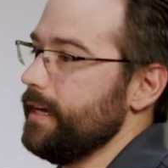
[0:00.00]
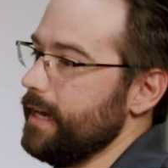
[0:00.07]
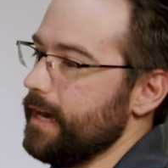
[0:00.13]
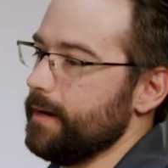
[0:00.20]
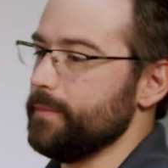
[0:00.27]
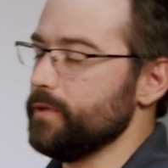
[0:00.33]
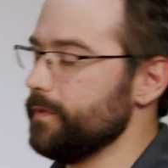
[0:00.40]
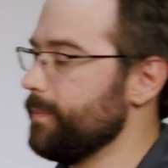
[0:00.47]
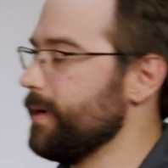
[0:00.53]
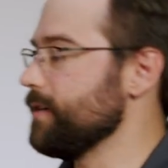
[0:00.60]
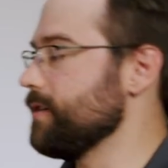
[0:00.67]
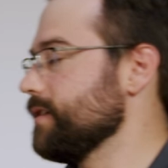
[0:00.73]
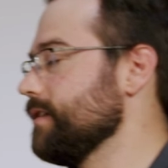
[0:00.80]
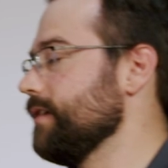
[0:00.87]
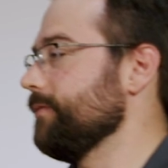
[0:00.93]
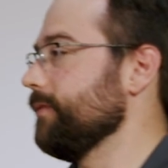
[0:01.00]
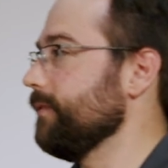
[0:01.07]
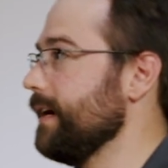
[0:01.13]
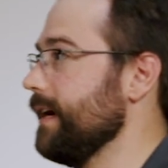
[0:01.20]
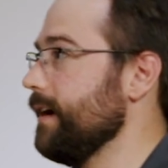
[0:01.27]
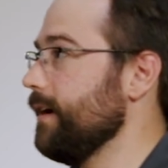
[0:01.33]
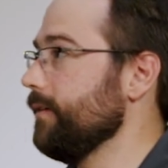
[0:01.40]
you got to move a bunch of stuff
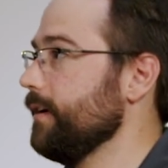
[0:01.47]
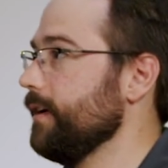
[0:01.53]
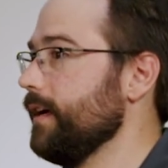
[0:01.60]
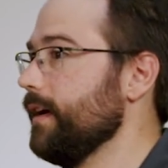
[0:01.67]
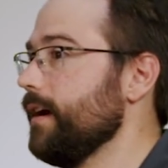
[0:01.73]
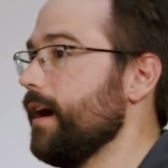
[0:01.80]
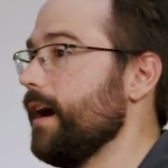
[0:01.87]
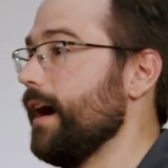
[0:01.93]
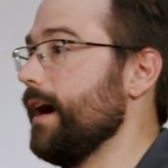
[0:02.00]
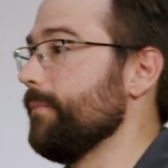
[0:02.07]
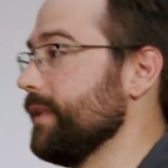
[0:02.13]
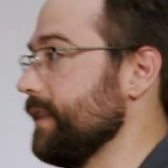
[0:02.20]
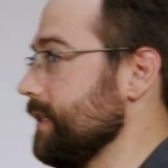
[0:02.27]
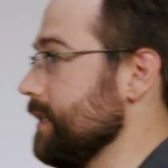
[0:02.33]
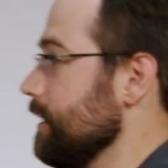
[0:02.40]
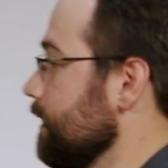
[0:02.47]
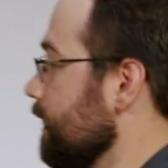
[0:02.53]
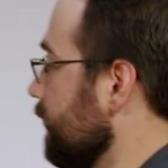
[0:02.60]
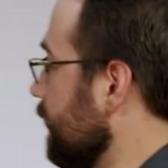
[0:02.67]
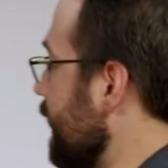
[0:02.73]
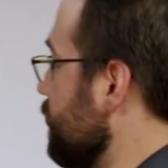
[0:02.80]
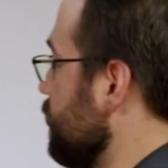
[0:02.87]
around, but this
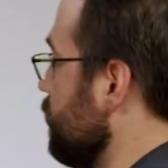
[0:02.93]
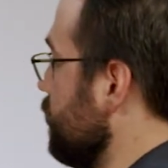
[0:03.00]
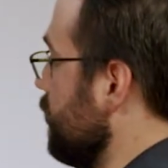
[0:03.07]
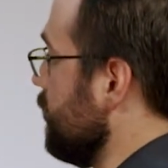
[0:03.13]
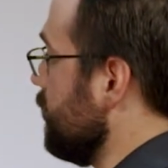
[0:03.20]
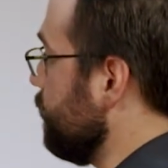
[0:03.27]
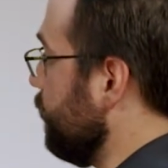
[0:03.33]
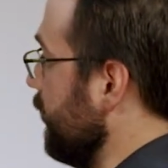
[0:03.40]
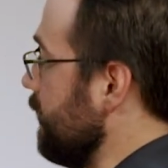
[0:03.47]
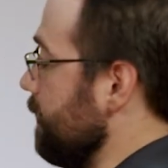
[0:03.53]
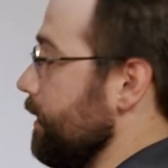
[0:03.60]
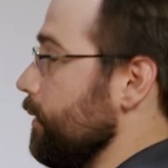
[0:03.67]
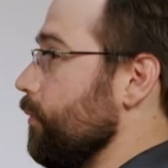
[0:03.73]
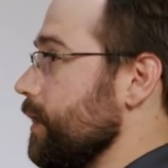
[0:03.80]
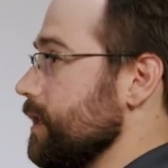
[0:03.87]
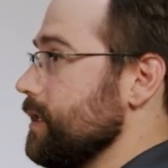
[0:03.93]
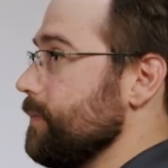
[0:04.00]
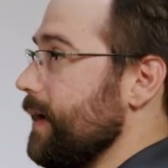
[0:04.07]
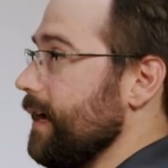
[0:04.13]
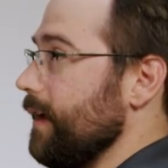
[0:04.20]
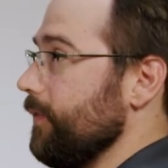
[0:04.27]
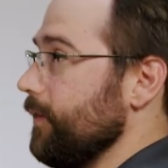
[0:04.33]
allows you to display them in one
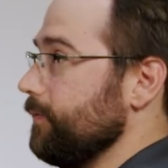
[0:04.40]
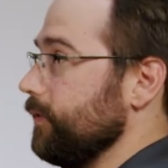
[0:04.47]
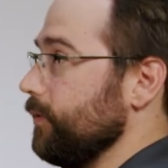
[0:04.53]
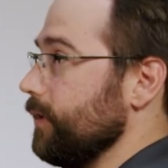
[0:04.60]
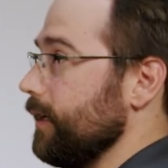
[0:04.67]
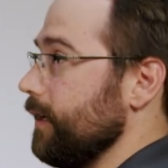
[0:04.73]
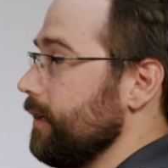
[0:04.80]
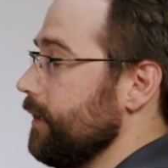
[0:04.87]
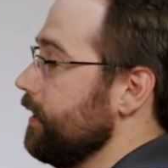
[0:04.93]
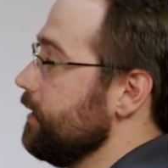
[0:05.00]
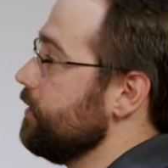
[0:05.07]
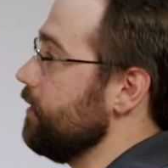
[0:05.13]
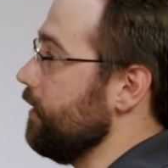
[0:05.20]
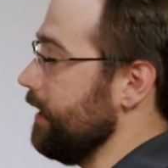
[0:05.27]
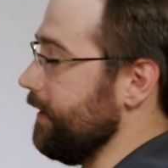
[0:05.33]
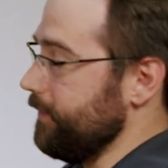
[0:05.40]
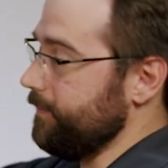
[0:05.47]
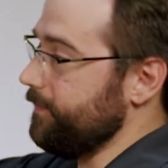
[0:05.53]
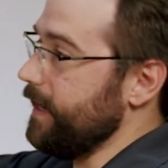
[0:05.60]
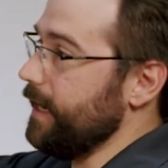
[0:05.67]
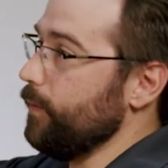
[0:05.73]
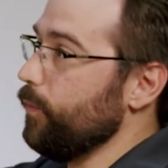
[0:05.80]
spot on the floor, so you don't have to
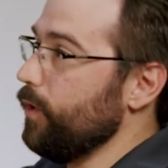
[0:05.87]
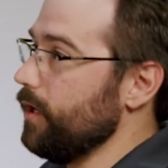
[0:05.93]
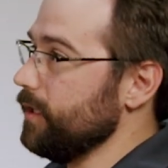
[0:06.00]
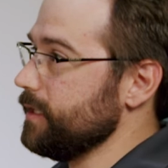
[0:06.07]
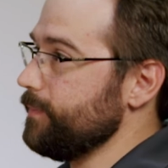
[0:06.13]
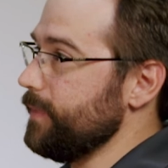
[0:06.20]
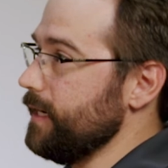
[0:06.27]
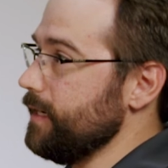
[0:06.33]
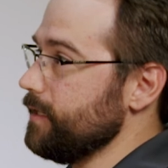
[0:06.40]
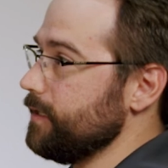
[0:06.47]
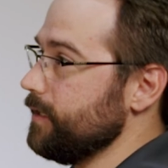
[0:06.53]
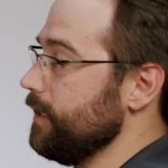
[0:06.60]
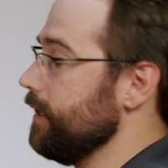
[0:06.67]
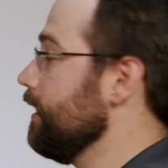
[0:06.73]
find wall space,